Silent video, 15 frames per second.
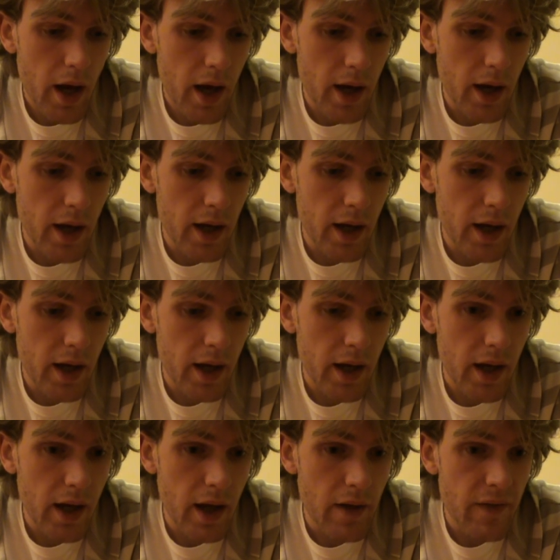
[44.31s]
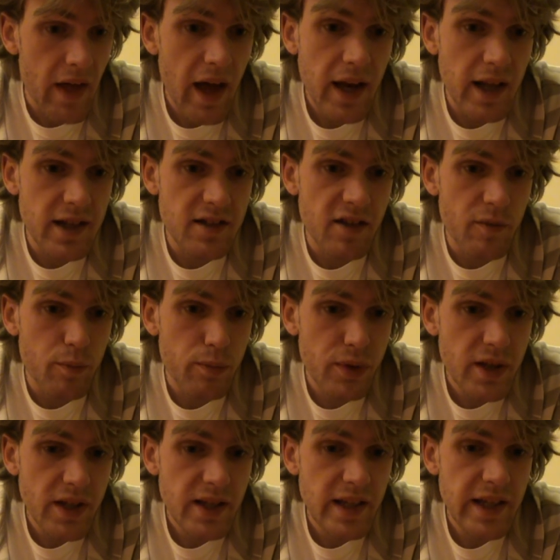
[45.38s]
Uh, and that is
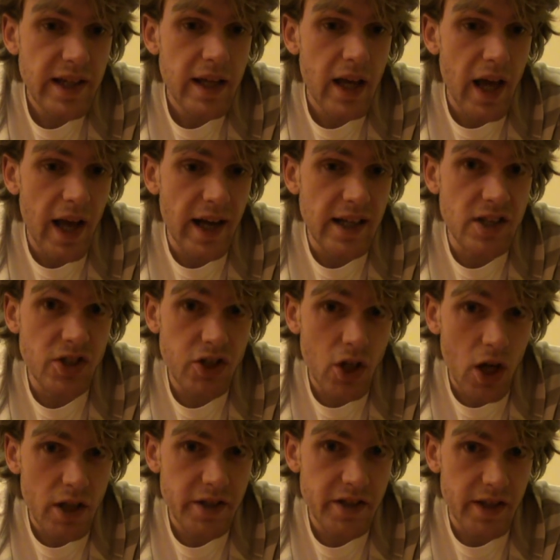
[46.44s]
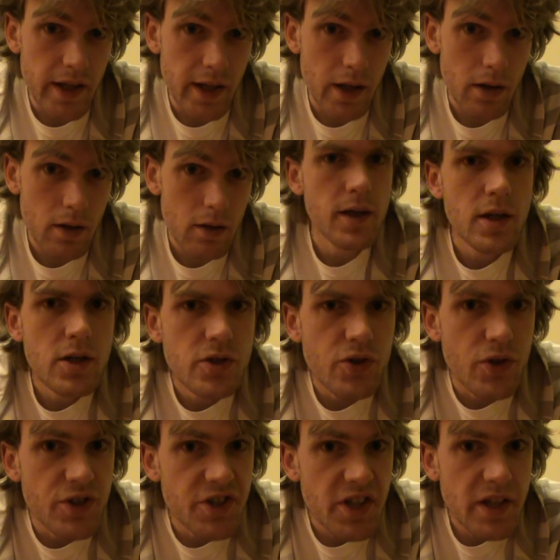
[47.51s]
completely exhausting. So
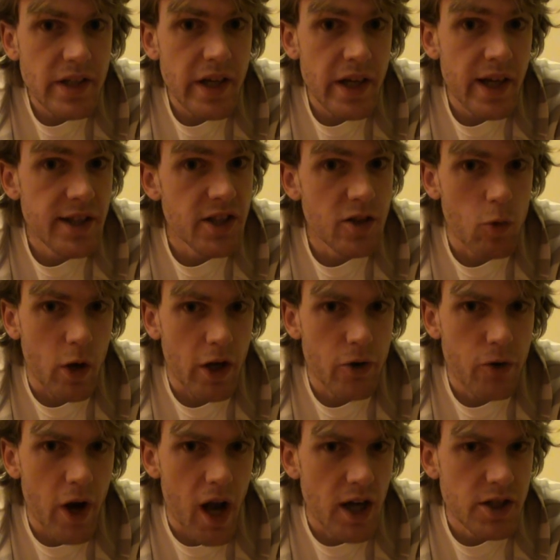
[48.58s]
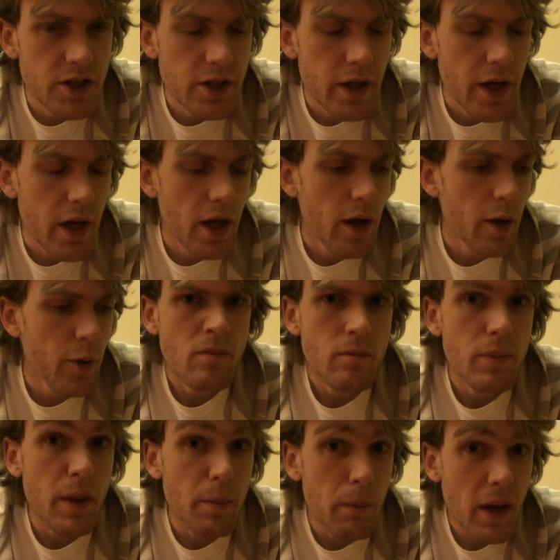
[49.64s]
on Sunday, I just want to crash.
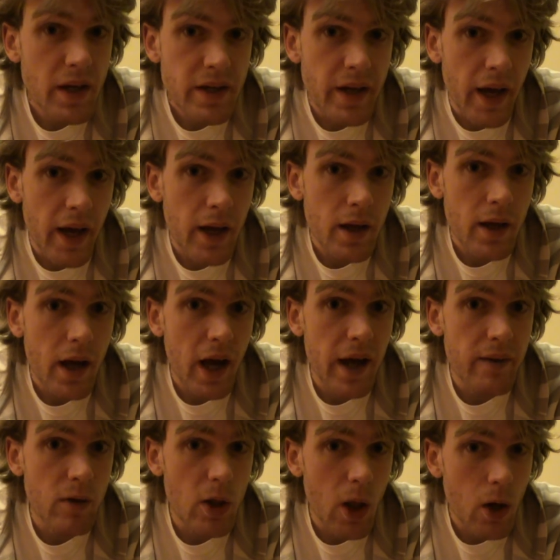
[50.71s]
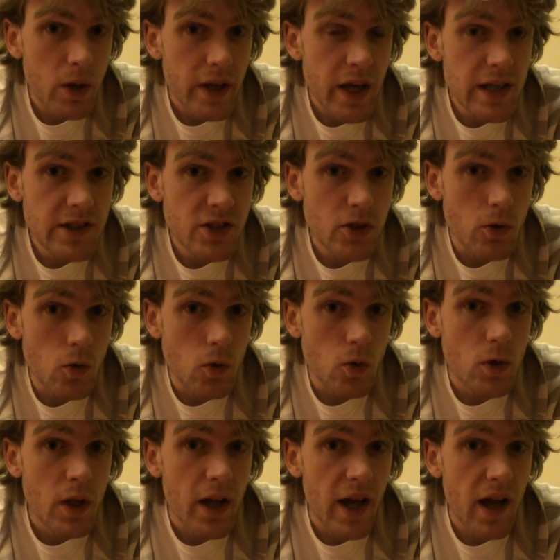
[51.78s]
But Monday, I have a long day at
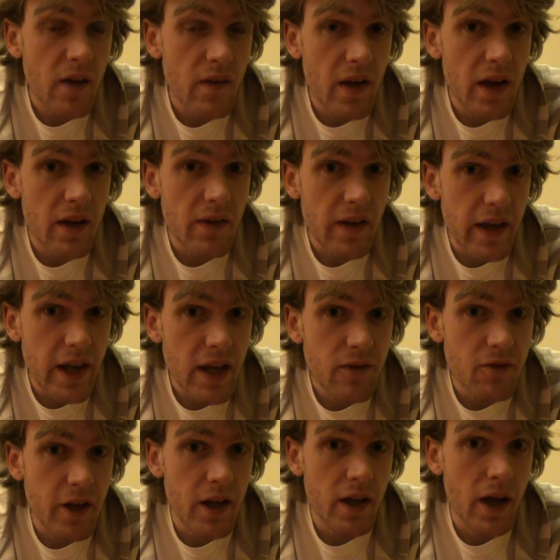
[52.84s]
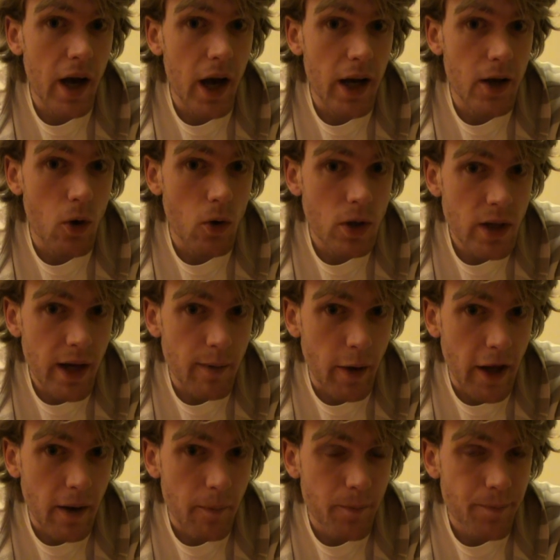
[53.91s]
school, and then in the evening, I go
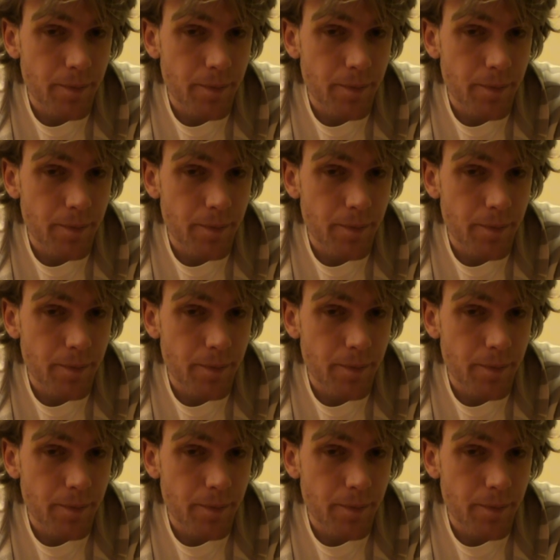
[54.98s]
climbing.